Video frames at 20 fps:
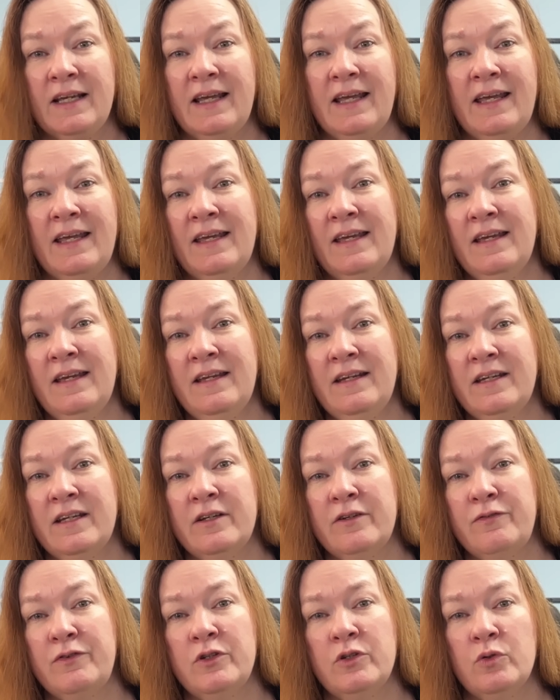and
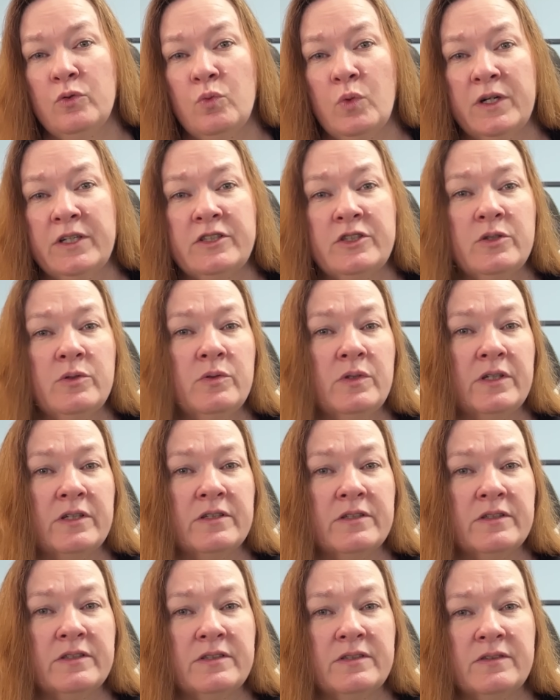if you want to,
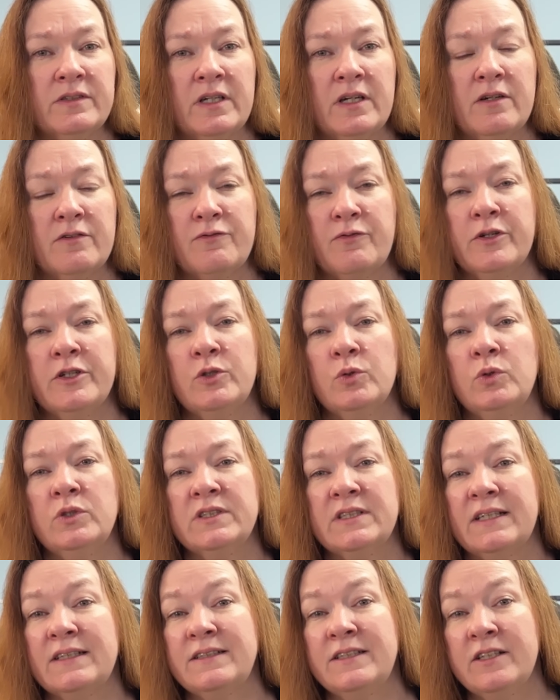there's free
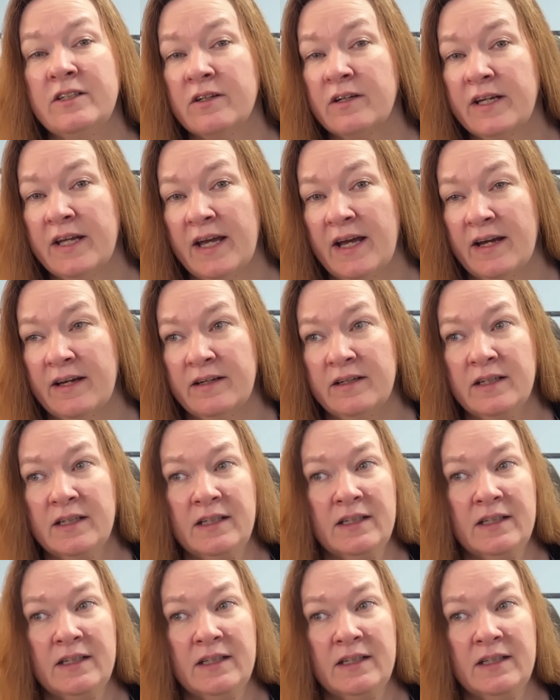tools like Tinkercad.